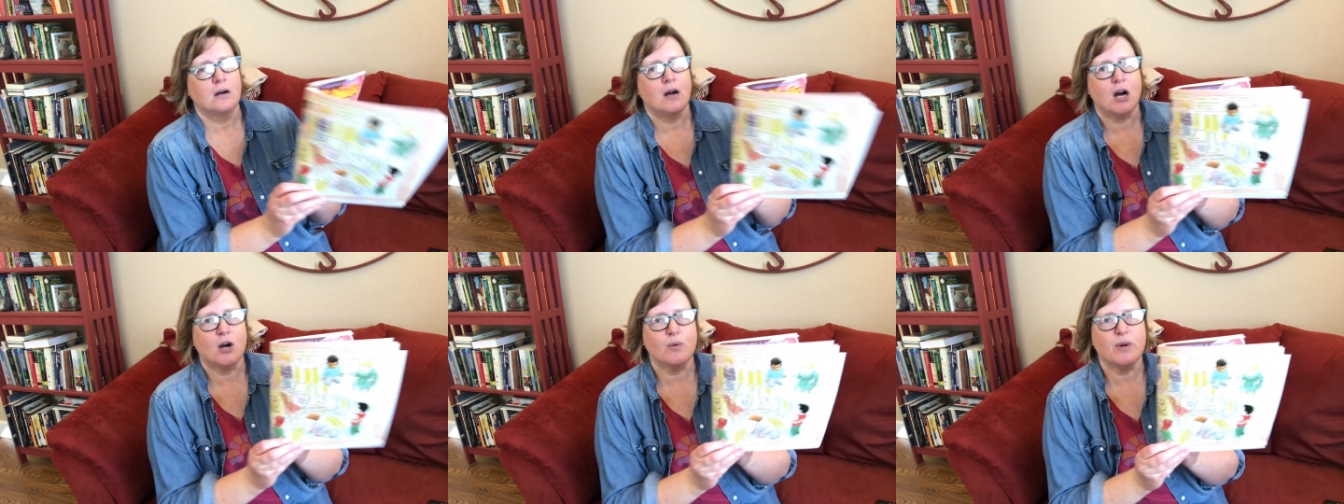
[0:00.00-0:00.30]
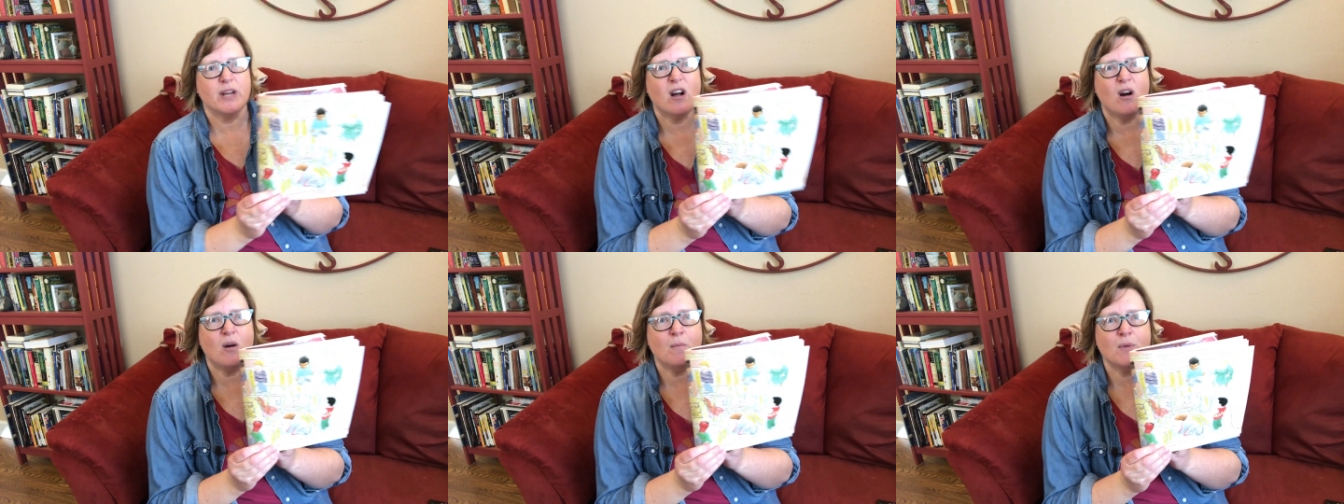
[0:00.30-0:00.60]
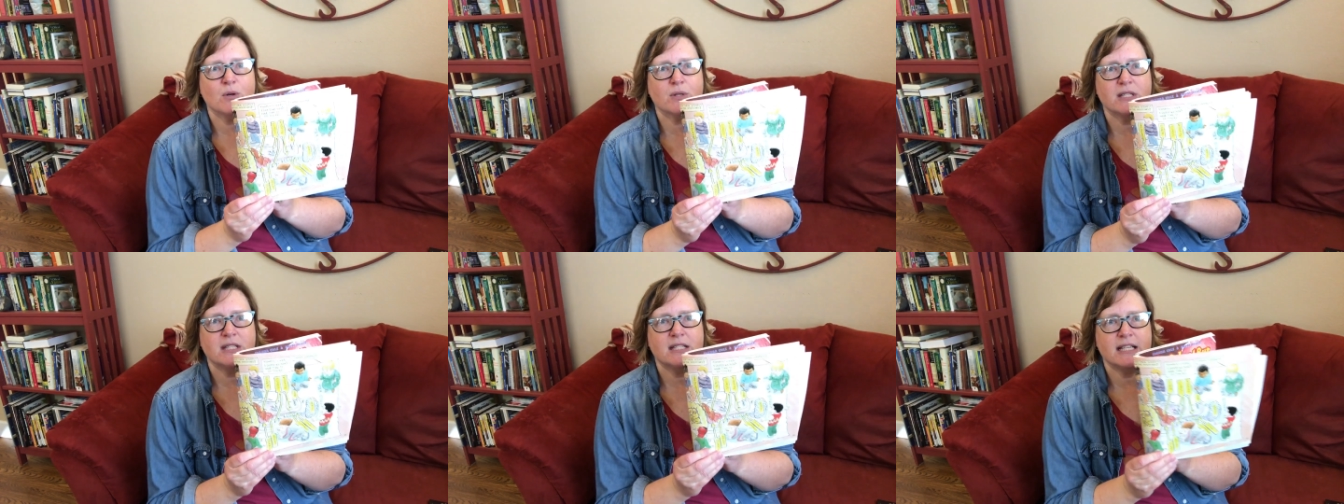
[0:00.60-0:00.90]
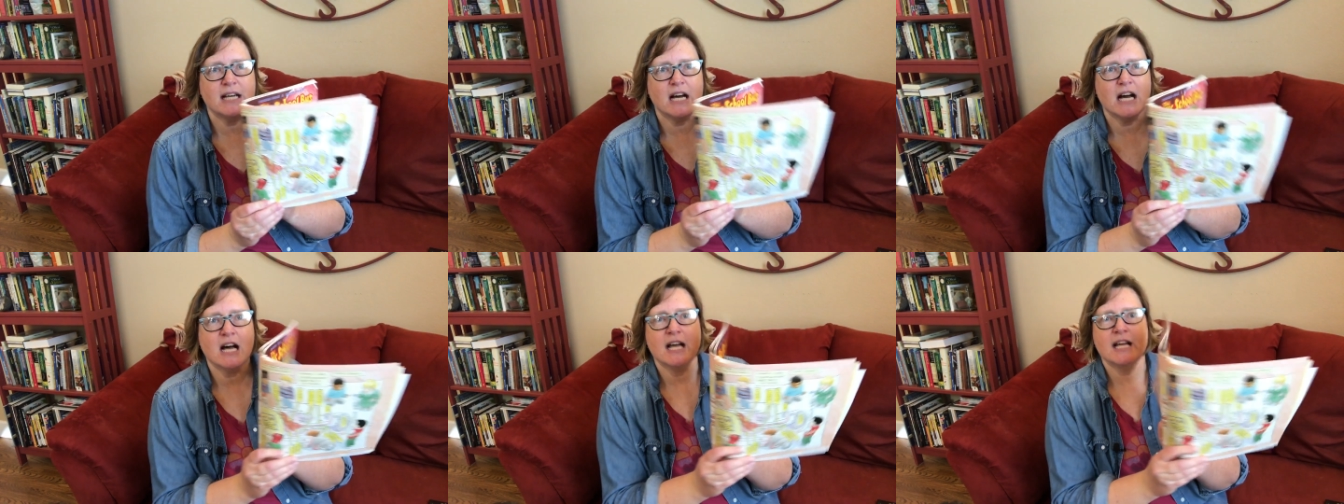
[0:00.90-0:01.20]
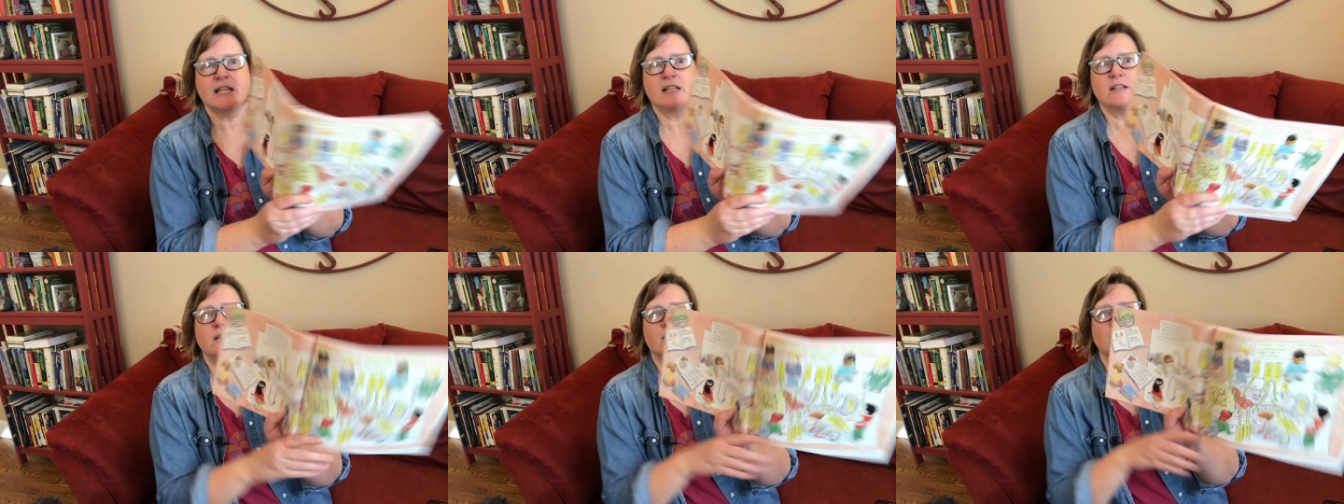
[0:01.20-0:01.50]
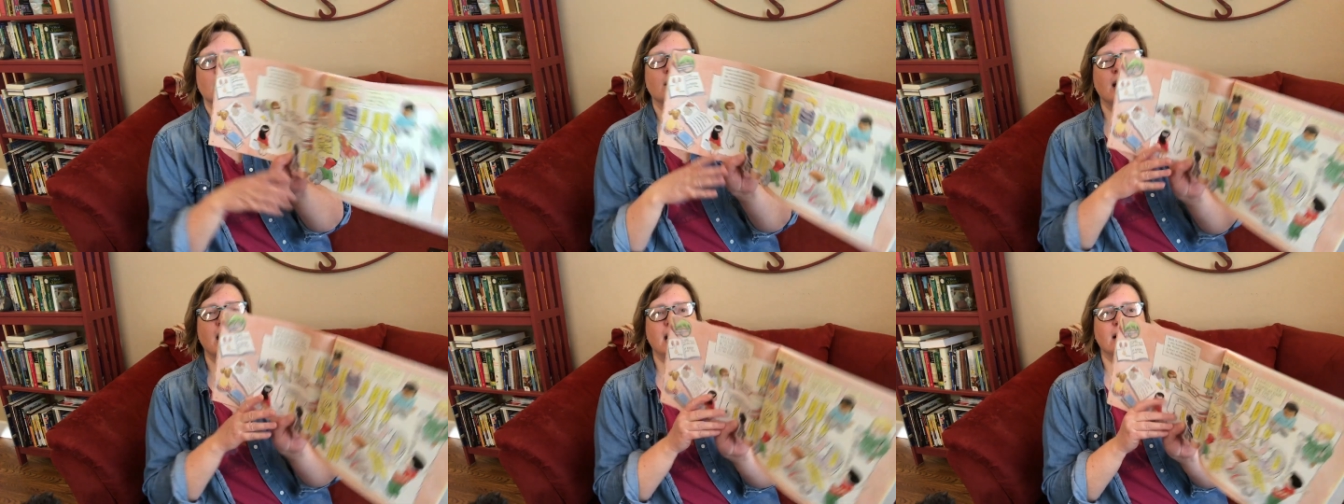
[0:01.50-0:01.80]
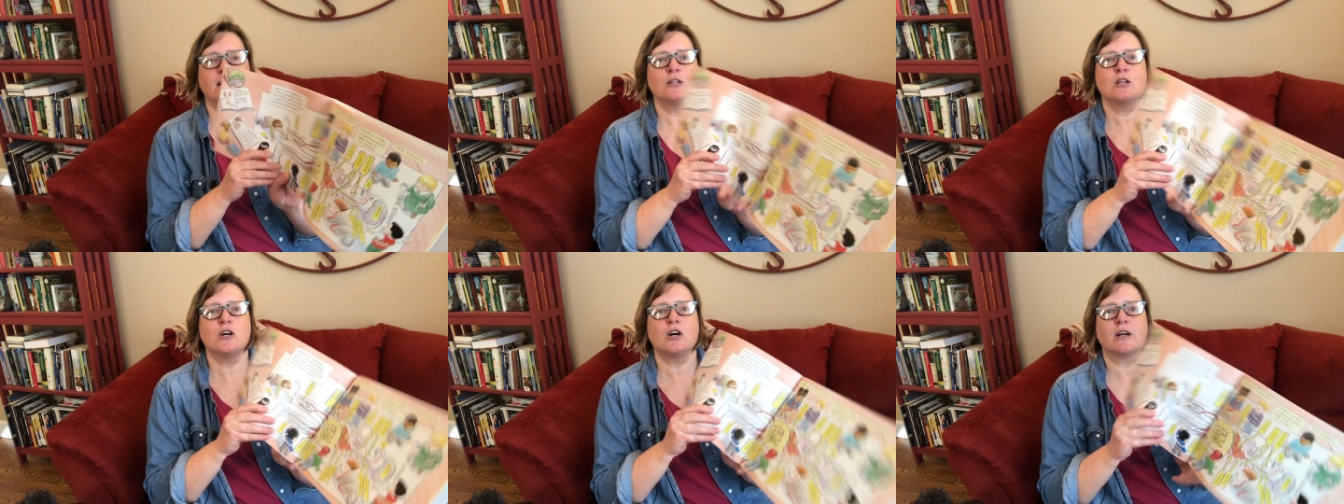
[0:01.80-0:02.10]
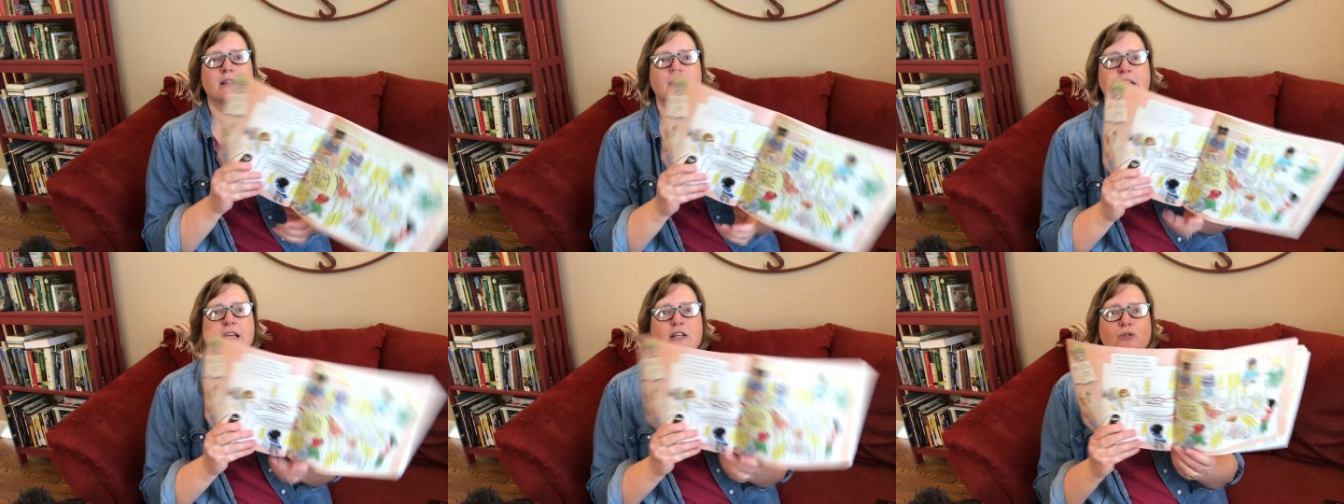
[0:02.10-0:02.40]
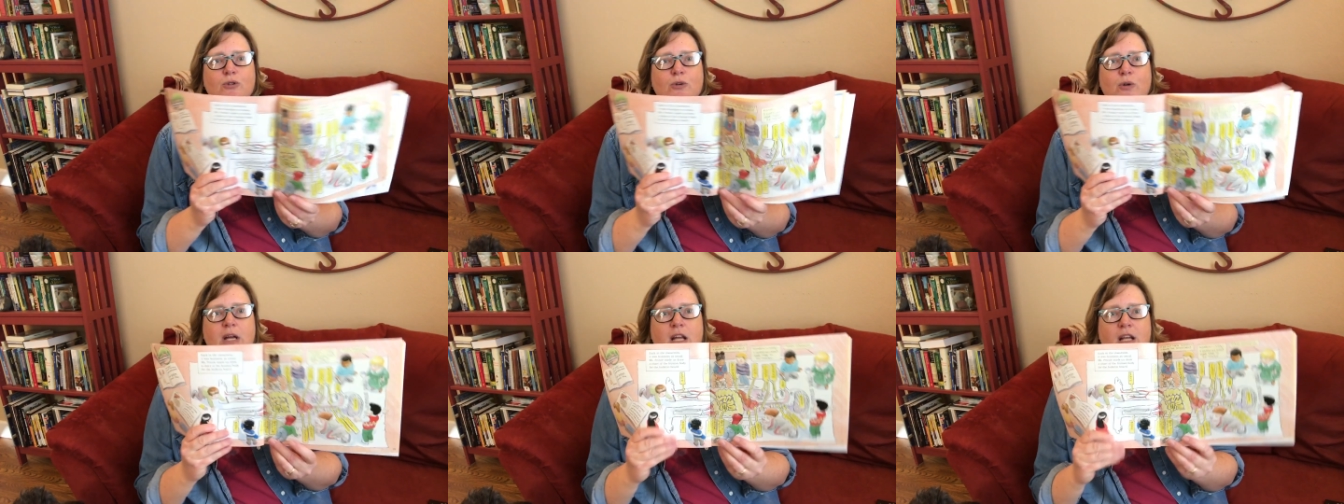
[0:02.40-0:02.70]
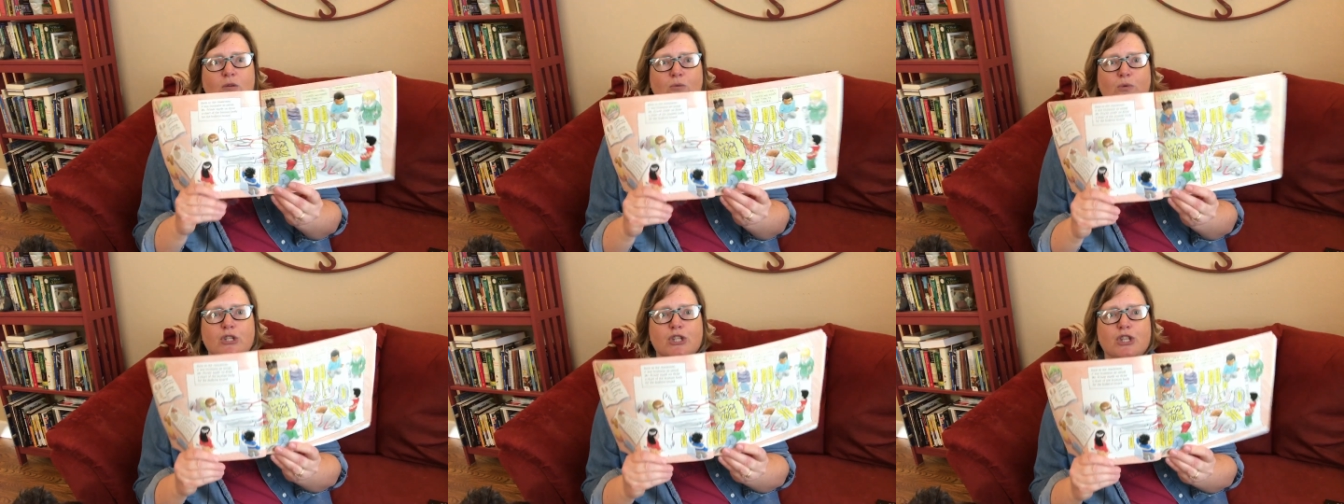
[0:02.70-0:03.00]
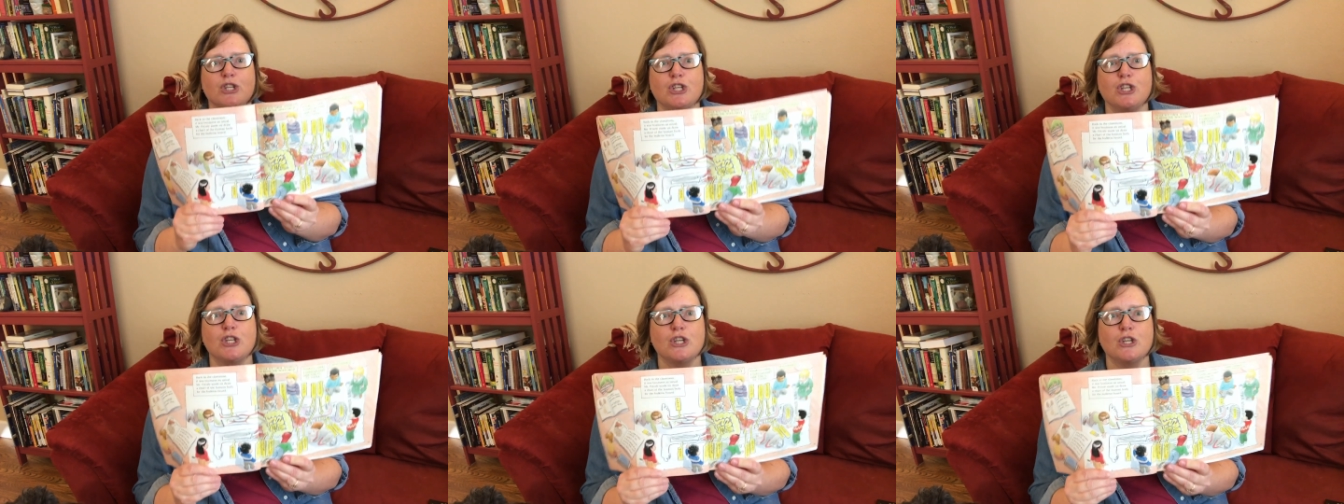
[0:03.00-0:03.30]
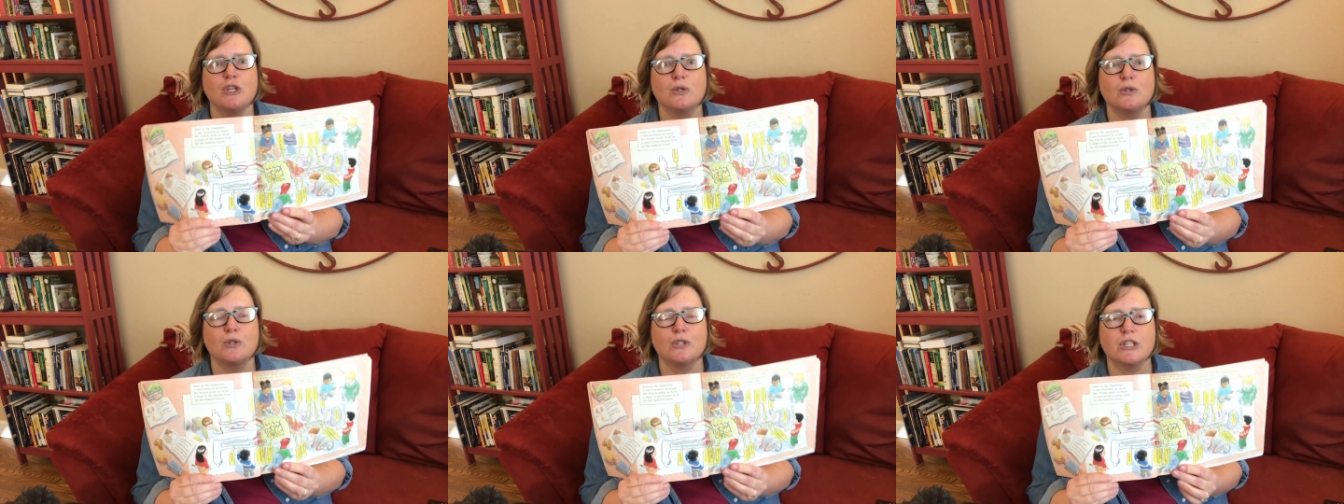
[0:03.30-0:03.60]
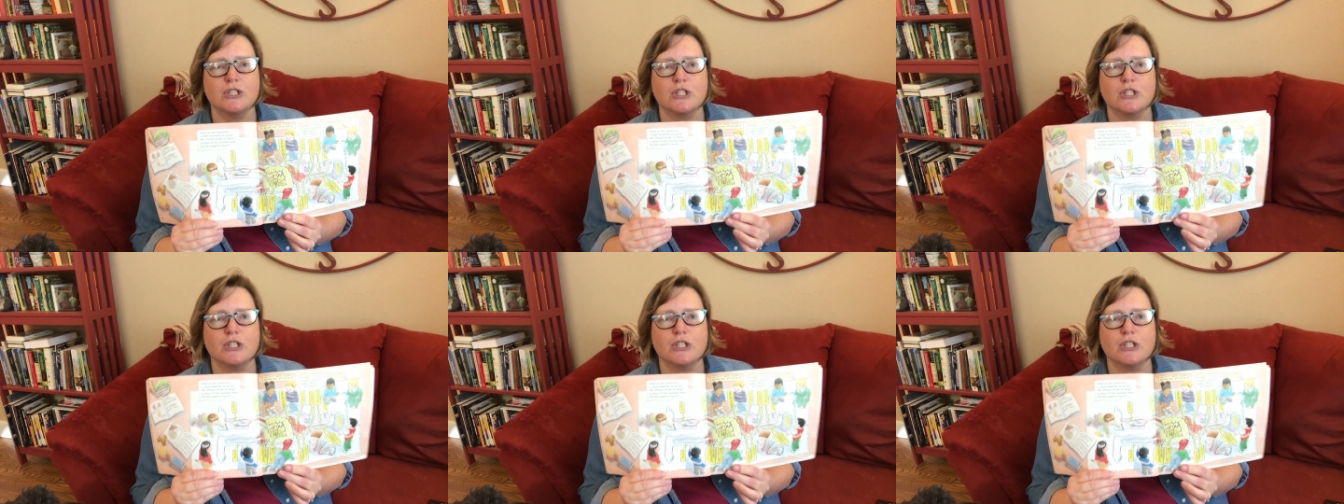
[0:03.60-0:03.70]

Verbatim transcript: Are we almost done?" And look, they drew it. It was huge.